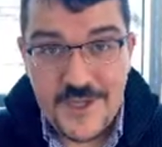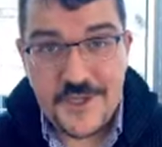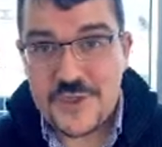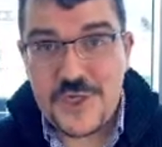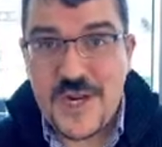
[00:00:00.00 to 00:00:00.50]

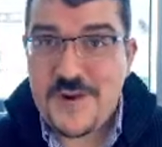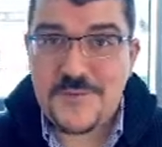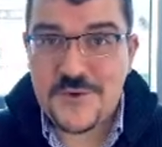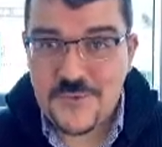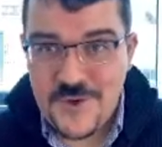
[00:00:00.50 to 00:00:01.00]

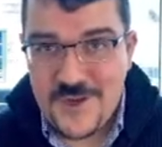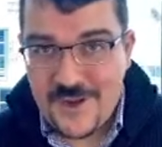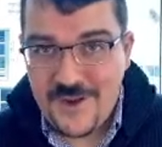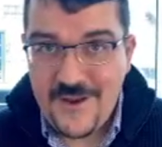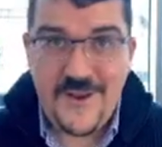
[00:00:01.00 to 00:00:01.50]
chapter
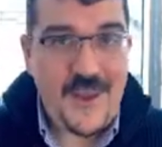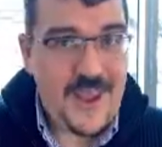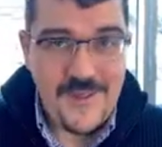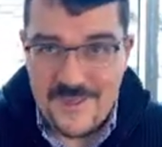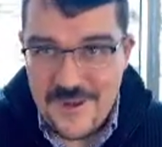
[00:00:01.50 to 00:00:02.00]
1,
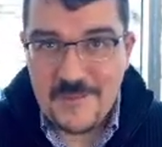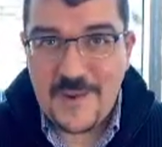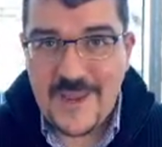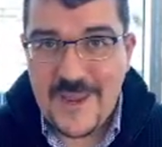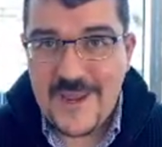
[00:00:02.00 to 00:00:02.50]
and then
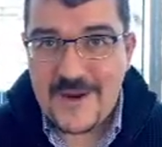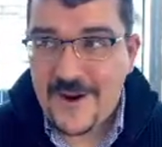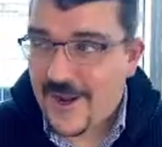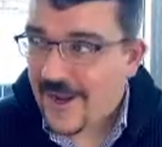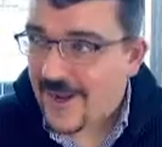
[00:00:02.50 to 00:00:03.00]
began,
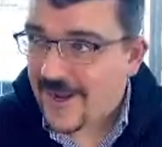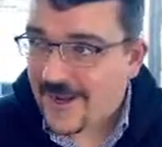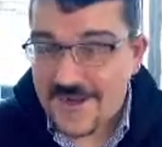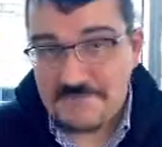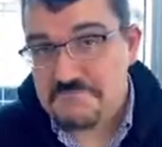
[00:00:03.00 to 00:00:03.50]

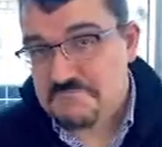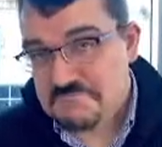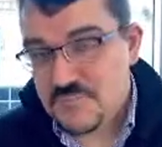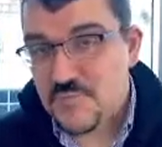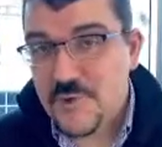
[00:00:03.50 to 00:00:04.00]
I
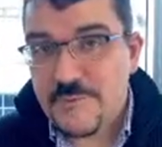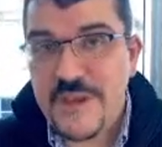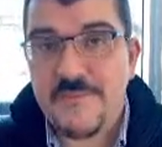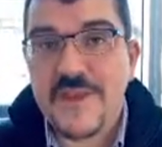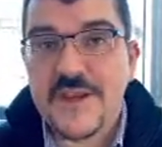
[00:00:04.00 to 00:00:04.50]
would be
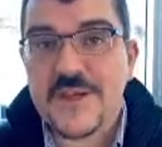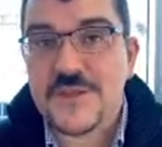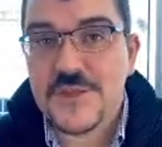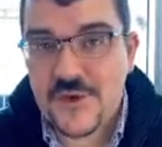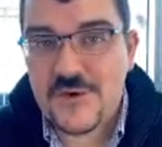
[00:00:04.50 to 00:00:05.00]
a bit
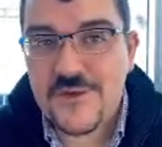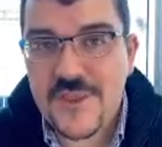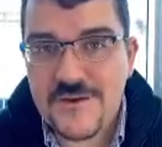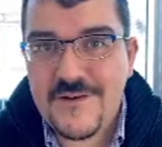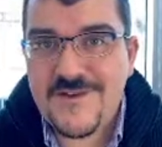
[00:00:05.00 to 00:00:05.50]
concerned
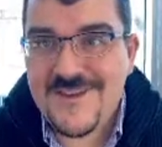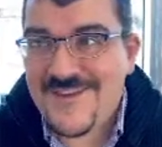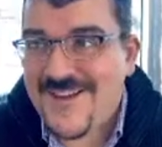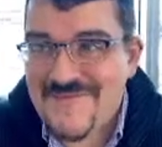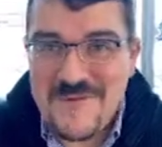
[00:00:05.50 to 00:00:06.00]
that
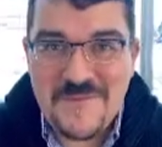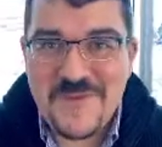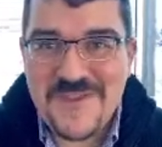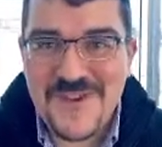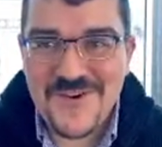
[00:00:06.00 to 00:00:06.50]
I might
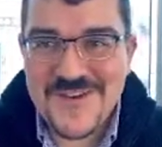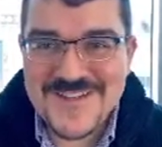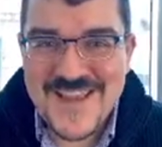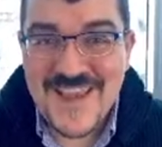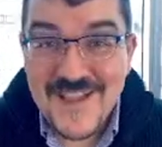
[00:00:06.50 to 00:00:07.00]
be there all
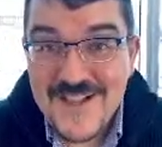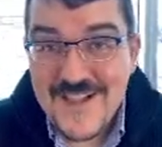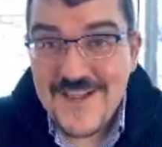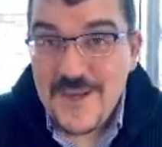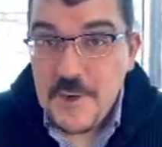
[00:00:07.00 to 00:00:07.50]
day.
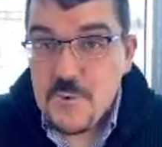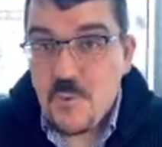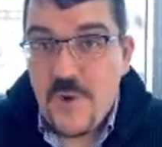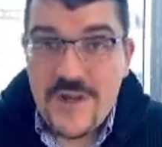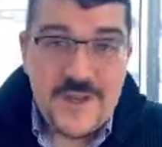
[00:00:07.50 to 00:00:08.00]

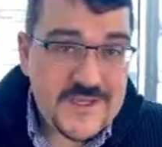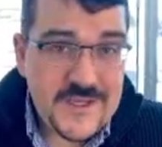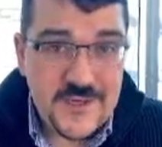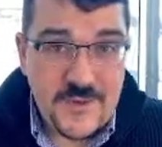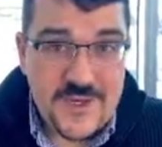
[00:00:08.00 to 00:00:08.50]
When I
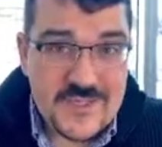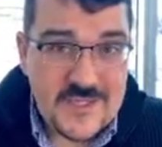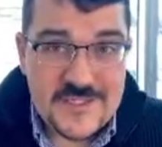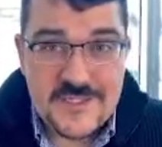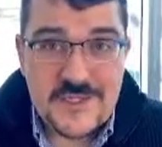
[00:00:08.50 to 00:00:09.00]
send a quick
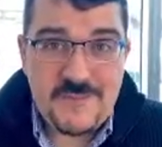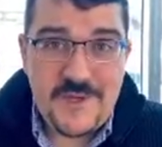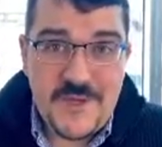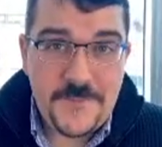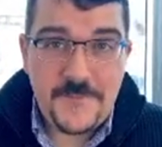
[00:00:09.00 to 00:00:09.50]
text to somebody,